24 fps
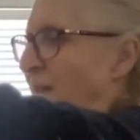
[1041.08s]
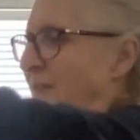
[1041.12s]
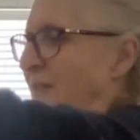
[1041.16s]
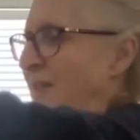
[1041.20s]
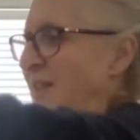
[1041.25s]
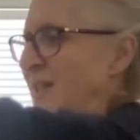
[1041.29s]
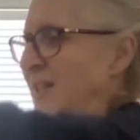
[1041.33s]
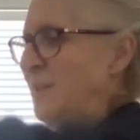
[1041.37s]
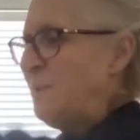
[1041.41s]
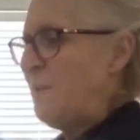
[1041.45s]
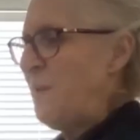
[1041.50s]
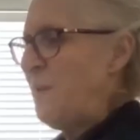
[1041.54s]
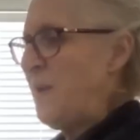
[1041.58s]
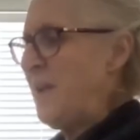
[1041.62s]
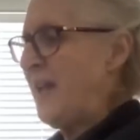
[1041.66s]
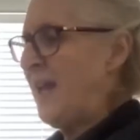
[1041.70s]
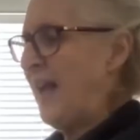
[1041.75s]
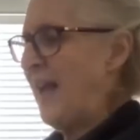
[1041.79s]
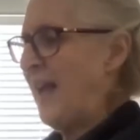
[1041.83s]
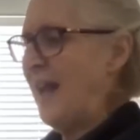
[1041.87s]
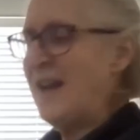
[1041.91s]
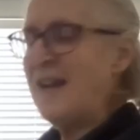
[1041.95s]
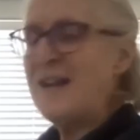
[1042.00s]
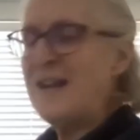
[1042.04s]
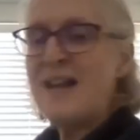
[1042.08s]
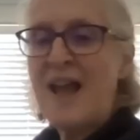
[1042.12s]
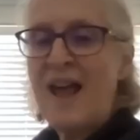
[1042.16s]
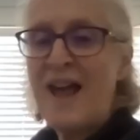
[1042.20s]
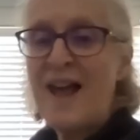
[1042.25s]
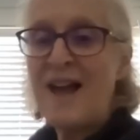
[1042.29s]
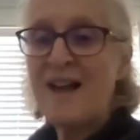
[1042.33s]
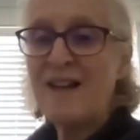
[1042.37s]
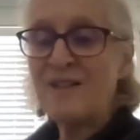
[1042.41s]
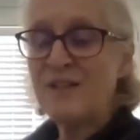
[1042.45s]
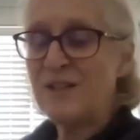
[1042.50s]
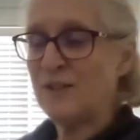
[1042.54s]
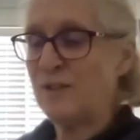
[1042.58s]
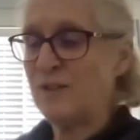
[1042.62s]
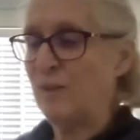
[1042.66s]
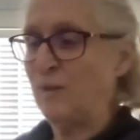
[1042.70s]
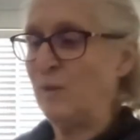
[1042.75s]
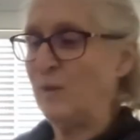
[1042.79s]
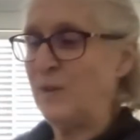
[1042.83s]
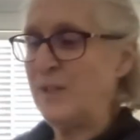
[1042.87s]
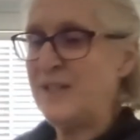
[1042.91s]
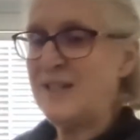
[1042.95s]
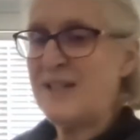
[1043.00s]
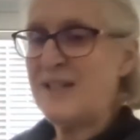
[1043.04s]
This weekend, our
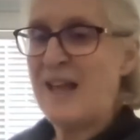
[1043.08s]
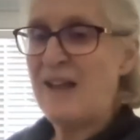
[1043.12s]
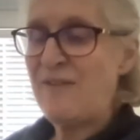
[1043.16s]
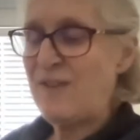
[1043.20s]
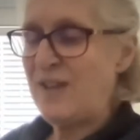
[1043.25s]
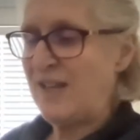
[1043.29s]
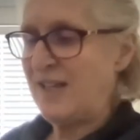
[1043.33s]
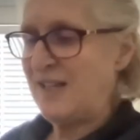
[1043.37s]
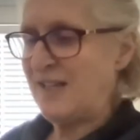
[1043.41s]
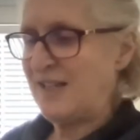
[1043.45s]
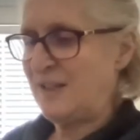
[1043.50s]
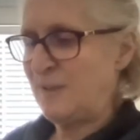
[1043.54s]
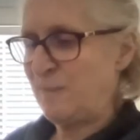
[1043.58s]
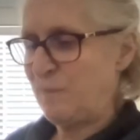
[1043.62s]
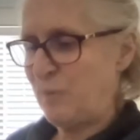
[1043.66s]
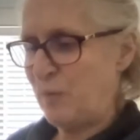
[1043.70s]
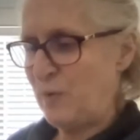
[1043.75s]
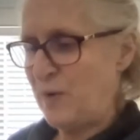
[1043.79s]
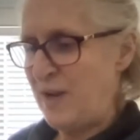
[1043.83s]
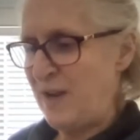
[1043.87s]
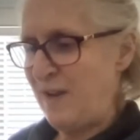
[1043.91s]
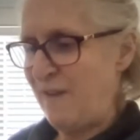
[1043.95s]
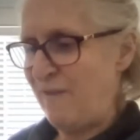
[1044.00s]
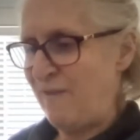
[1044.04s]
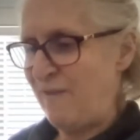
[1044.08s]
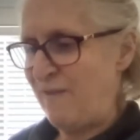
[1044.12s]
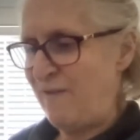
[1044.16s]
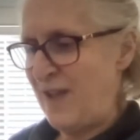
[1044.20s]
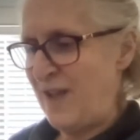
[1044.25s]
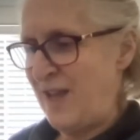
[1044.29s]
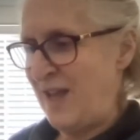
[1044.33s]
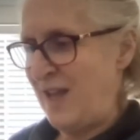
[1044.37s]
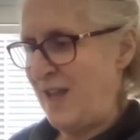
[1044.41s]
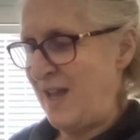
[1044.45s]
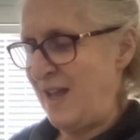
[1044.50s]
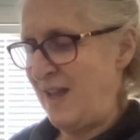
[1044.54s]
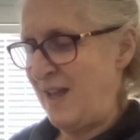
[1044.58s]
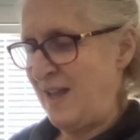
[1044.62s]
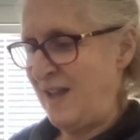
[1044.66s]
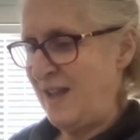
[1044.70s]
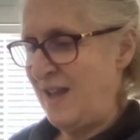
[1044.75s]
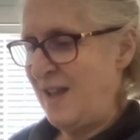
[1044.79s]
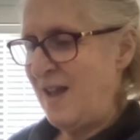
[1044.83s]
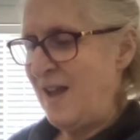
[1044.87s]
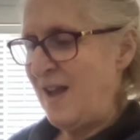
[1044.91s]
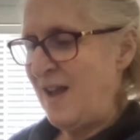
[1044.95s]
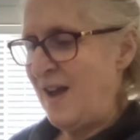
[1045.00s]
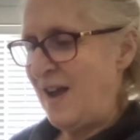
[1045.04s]
school is having a spring fair.
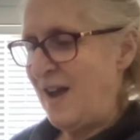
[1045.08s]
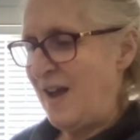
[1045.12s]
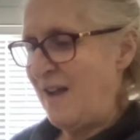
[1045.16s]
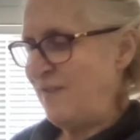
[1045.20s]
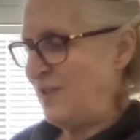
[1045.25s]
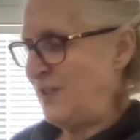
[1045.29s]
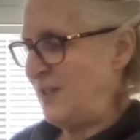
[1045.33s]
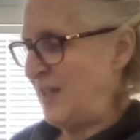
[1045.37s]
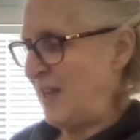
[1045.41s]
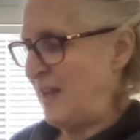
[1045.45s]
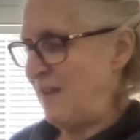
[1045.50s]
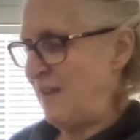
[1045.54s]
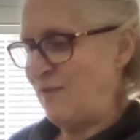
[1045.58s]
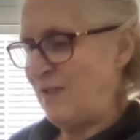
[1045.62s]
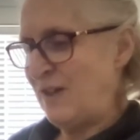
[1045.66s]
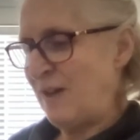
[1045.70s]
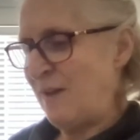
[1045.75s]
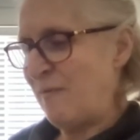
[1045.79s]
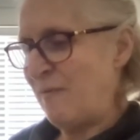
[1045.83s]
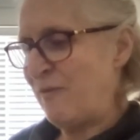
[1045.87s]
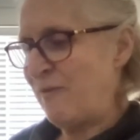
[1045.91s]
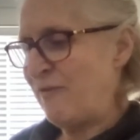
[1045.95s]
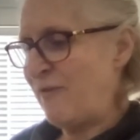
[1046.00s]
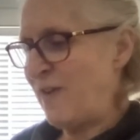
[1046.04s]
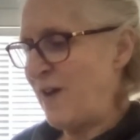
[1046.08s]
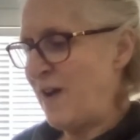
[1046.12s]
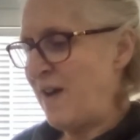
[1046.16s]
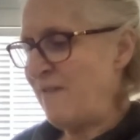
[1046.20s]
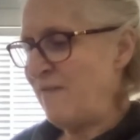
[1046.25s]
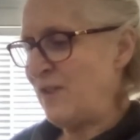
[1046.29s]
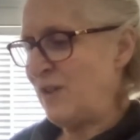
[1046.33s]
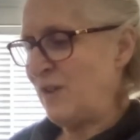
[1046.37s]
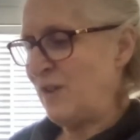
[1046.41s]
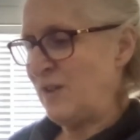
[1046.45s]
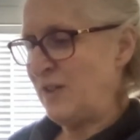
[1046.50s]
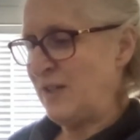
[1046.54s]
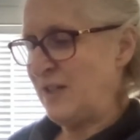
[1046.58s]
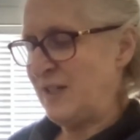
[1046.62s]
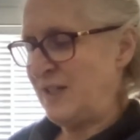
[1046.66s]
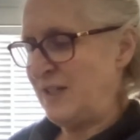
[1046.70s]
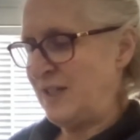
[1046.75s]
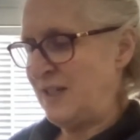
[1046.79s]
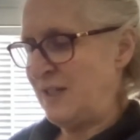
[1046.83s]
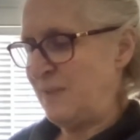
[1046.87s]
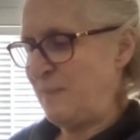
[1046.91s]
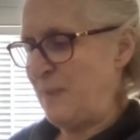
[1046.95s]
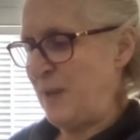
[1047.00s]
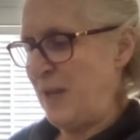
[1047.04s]
I've saved up $5 to
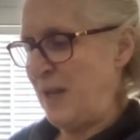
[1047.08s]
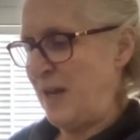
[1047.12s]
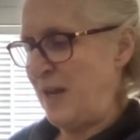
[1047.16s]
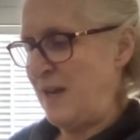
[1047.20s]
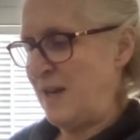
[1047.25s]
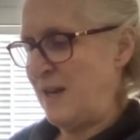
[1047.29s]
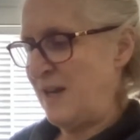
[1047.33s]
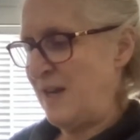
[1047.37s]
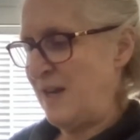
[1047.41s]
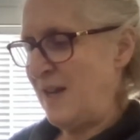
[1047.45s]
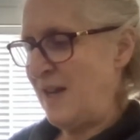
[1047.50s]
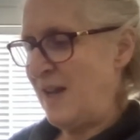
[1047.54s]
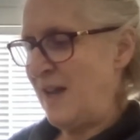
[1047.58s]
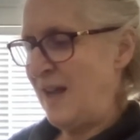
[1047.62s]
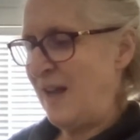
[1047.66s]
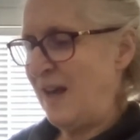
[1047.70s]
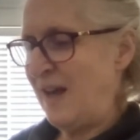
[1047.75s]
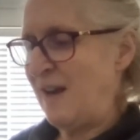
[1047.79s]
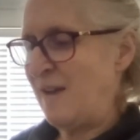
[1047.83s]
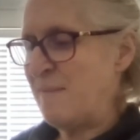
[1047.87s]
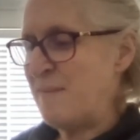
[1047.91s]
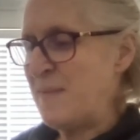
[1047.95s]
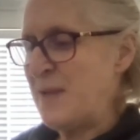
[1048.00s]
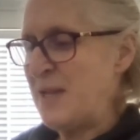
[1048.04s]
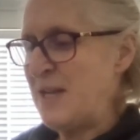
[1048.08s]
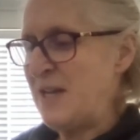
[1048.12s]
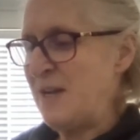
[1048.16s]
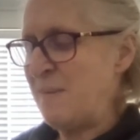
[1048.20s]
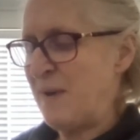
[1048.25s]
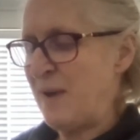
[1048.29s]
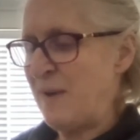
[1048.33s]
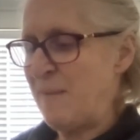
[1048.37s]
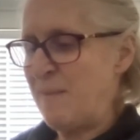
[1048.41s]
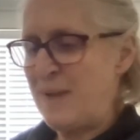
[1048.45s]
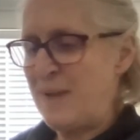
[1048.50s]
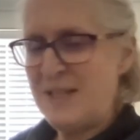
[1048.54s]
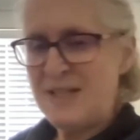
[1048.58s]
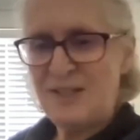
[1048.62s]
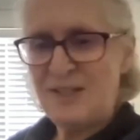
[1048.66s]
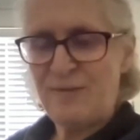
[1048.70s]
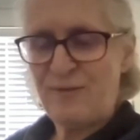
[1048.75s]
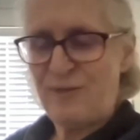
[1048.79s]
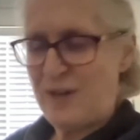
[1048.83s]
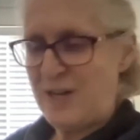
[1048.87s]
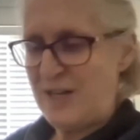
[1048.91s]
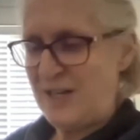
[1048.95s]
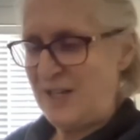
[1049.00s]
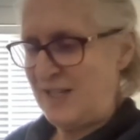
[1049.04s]
spend and I'm meeting my best
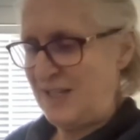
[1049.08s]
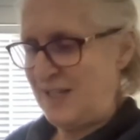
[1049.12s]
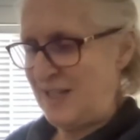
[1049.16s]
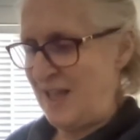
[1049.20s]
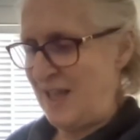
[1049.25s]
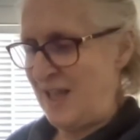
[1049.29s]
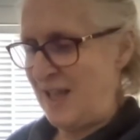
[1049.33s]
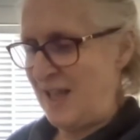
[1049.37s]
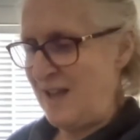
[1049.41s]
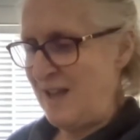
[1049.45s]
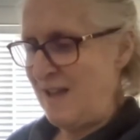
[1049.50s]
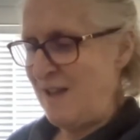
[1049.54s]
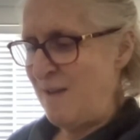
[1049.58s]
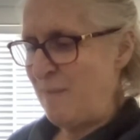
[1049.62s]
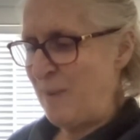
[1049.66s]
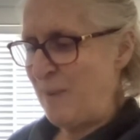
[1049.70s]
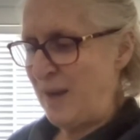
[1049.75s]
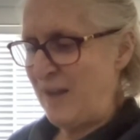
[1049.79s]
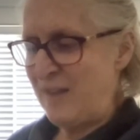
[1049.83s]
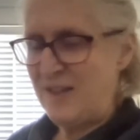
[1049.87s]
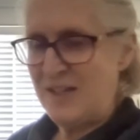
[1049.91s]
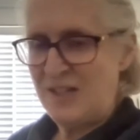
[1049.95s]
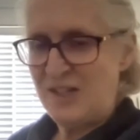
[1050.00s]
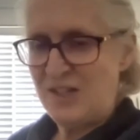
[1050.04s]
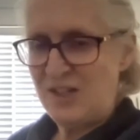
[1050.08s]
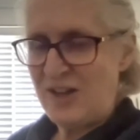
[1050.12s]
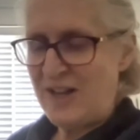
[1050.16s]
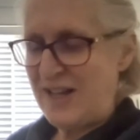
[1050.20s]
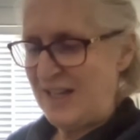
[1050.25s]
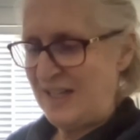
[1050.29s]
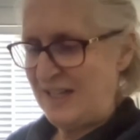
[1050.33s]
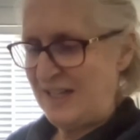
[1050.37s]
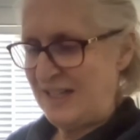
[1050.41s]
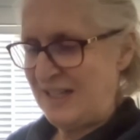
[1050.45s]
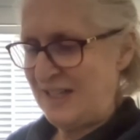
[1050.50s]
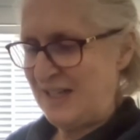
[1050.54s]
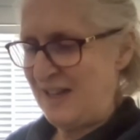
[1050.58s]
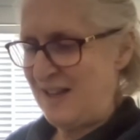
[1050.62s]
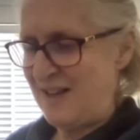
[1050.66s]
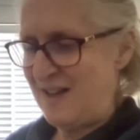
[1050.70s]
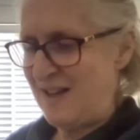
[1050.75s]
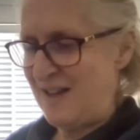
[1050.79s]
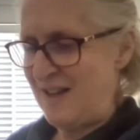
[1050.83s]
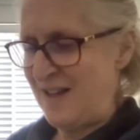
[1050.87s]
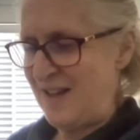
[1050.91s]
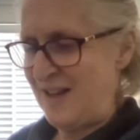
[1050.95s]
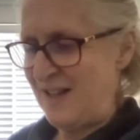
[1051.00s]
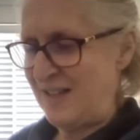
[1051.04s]
friends there by the giant
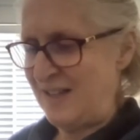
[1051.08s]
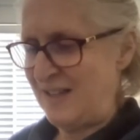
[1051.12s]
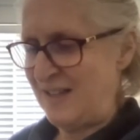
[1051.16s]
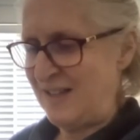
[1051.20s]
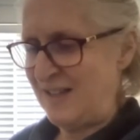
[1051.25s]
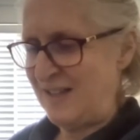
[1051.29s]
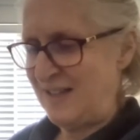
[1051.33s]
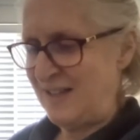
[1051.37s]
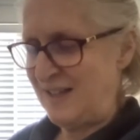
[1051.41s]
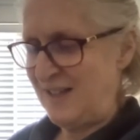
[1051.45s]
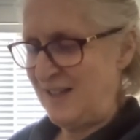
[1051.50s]
slides.